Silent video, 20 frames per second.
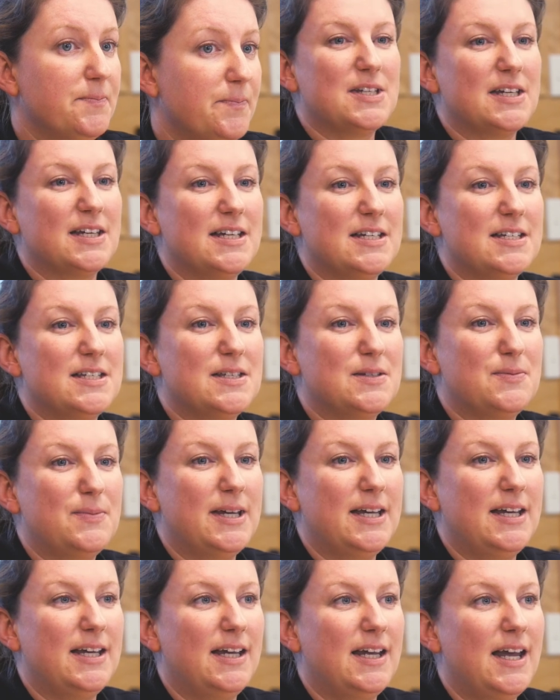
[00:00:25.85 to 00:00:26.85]
It gets
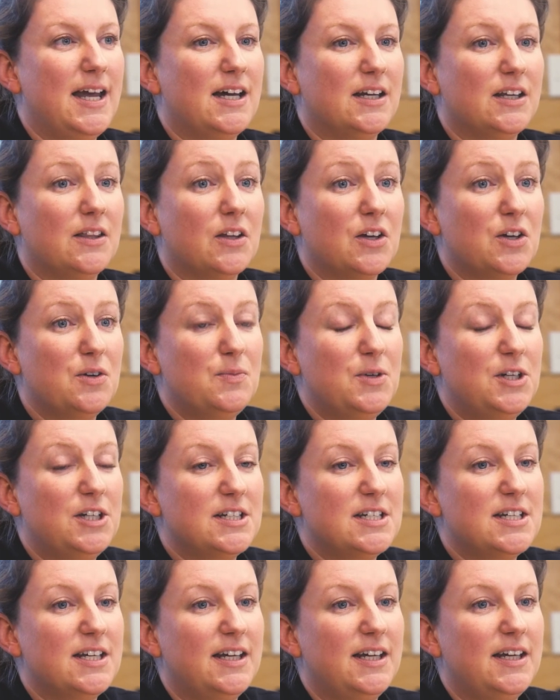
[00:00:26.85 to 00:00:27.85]
me out in the
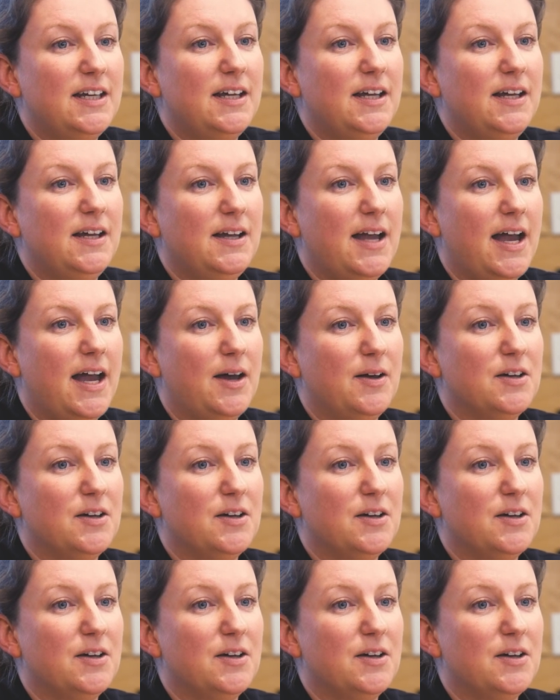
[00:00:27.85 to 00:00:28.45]
community,